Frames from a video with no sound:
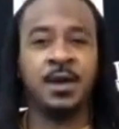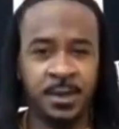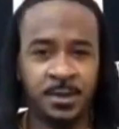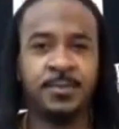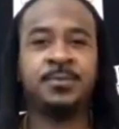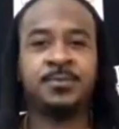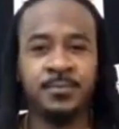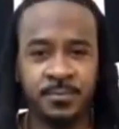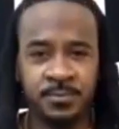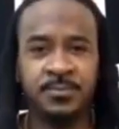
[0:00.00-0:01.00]
The real
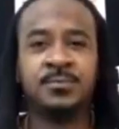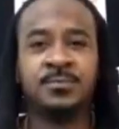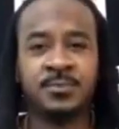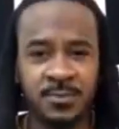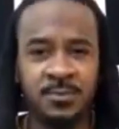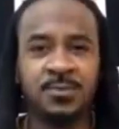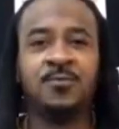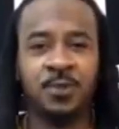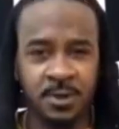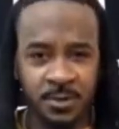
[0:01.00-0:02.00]
person.
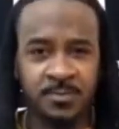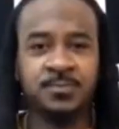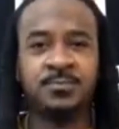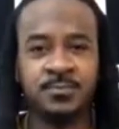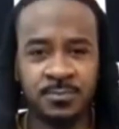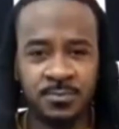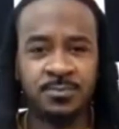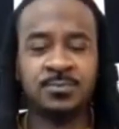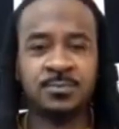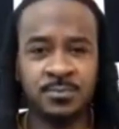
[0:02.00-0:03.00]
Nipsey Hussle is a character.